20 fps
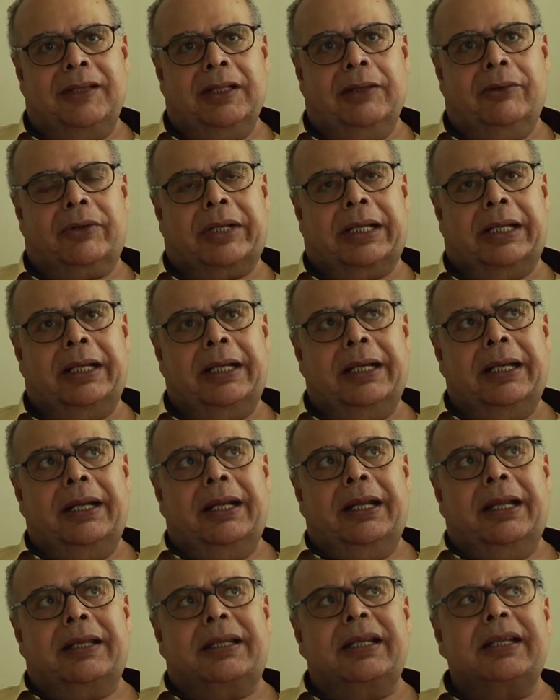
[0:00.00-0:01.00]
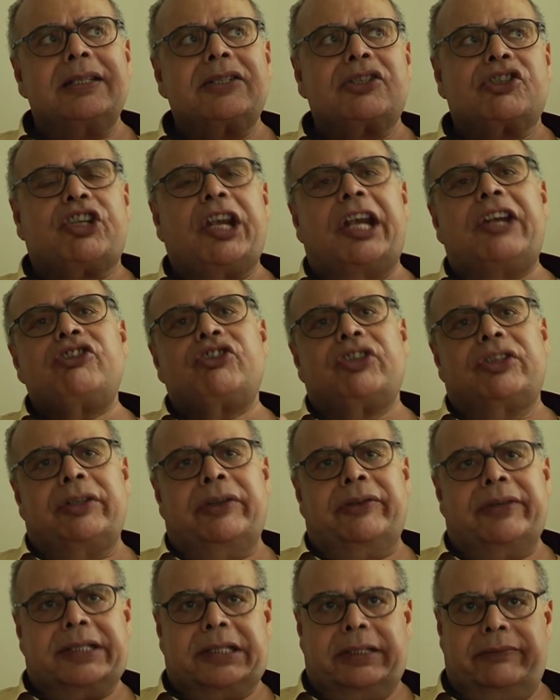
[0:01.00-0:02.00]
Okay, things changed
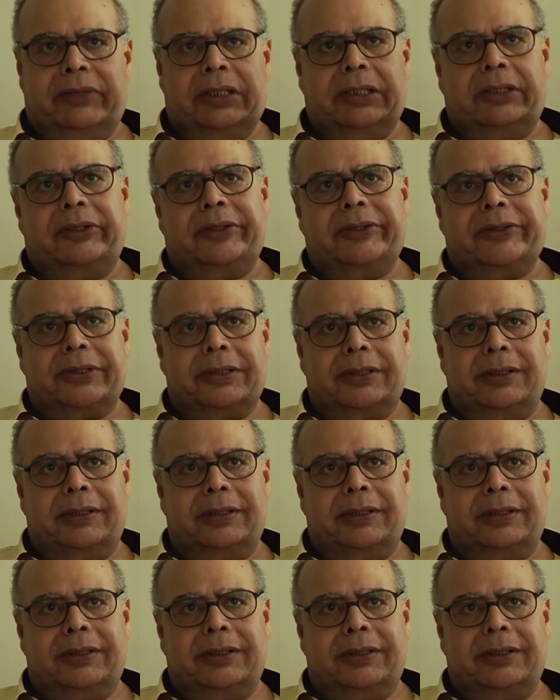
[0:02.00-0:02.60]
in the 70s.